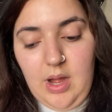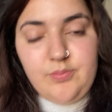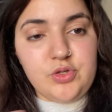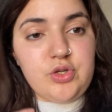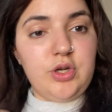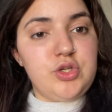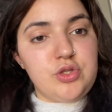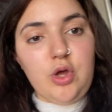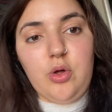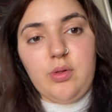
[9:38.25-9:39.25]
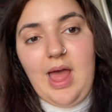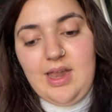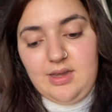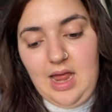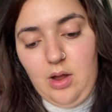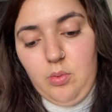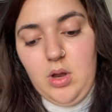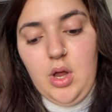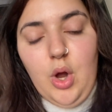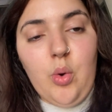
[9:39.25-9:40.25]
just going to do the whole head now
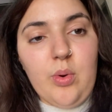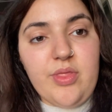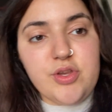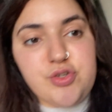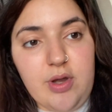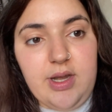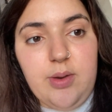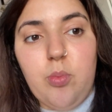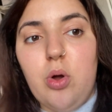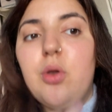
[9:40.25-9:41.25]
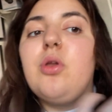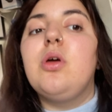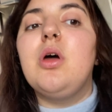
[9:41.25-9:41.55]
with the straightening one.